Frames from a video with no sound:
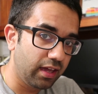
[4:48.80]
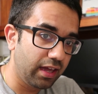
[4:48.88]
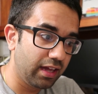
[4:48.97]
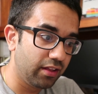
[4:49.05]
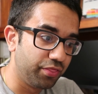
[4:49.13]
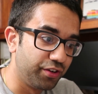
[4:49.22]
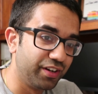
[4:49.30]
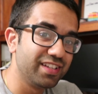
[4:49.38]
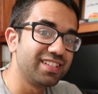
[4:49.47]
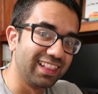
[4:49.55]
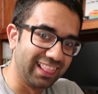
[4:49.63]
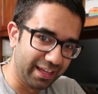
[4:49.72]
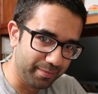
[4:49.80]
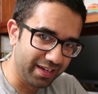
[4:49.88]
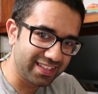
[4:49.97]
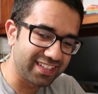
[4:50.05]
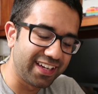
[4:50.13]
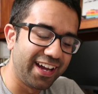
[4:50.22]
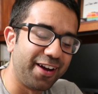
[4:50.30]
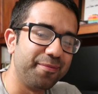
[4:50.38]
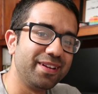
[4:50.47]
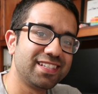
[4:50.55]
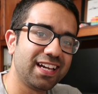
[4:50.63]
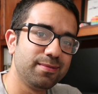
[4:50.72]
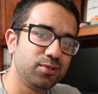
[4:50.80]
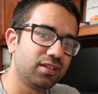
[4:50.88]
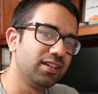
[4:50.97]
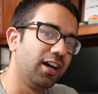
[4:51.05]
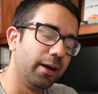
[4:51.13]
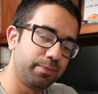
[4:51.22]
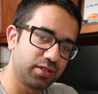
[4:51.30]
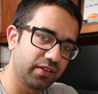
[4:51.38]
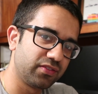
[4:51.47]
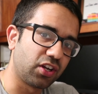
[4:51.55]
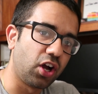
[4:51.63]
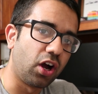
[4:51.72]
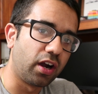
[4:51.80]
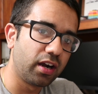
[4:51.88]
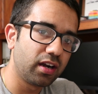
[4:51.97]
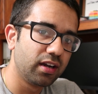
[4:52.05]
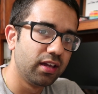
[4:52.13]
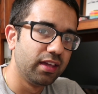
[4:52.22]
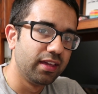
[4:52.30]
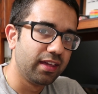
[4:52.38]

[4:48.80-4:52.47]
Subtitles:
And there is a limit to how many times you can upshift a car,